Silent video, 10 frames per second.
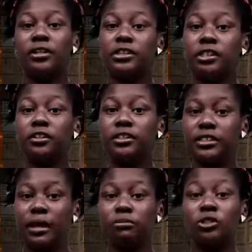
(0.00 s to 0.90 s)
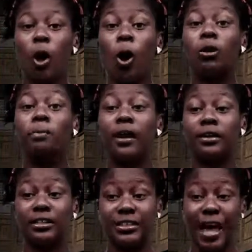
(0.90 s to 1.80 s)
Serious Games is all about
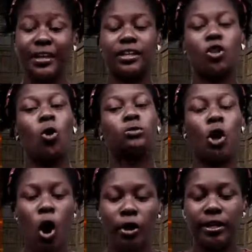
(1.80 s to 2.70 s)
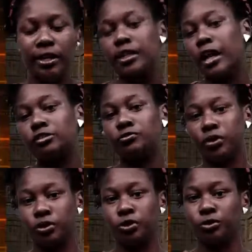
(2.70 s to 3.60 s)
attacking those hard-hitting
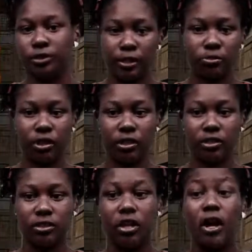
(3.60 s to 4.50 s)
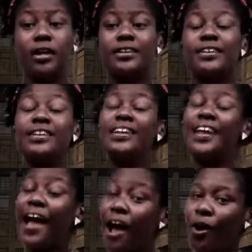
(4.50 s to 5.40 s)
controversial subjects.
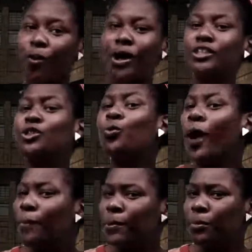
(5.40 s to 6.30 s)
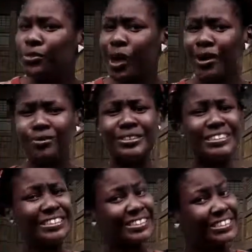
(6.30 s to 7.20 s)
Now, onto why people thought it was
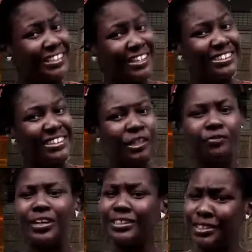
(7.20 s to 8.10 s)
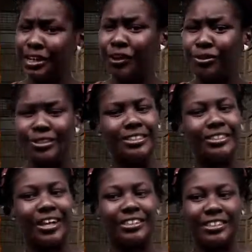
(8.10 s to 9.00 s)
insensitive is another
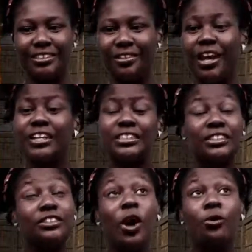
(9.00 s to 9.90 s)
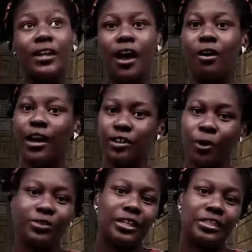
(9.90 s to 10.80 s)
discussion. No doubt, I don't
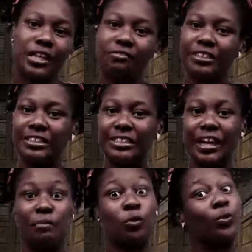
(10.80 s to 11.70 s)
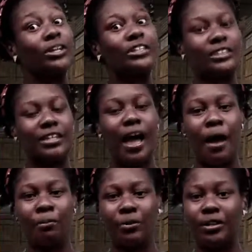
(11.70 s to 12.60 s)
think slavery is a game. It really did
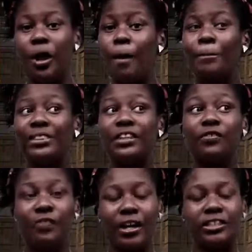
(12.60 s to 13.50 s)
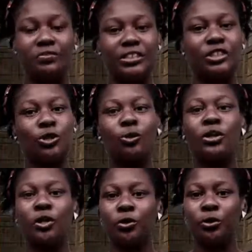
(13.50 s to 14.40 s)
happen, but the effects of it still linger
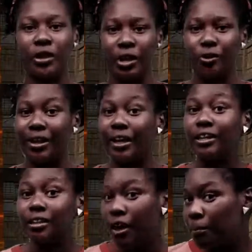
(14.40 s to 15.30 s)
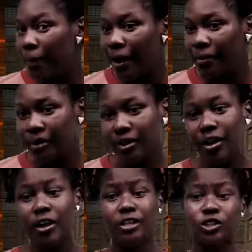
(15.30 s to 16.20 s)
in the air like gunpowder.
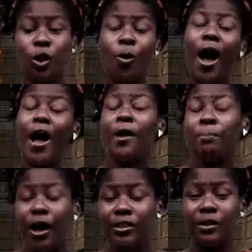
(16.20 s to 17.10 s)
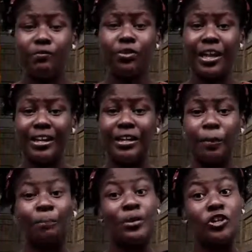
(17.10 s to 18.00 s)
So I applaud them for letting it
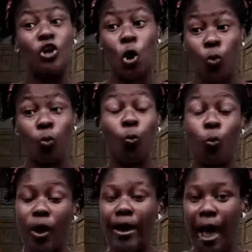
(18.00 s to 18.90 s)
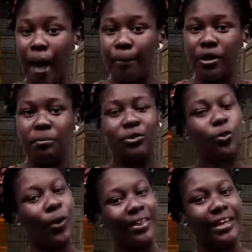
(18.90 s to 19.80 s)
be known what happened, but the way
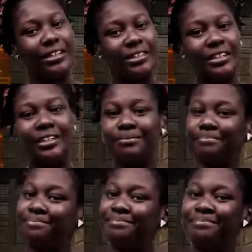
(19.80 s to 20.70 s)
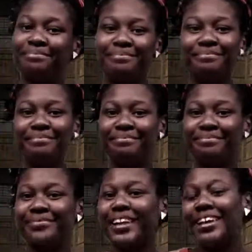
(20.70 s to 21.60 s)
they did it,
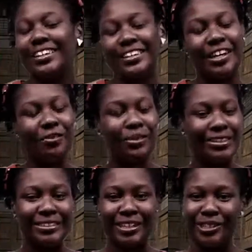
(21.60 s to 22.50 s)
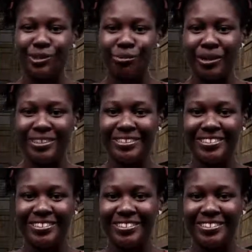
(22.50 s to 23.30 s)
can't really say too much.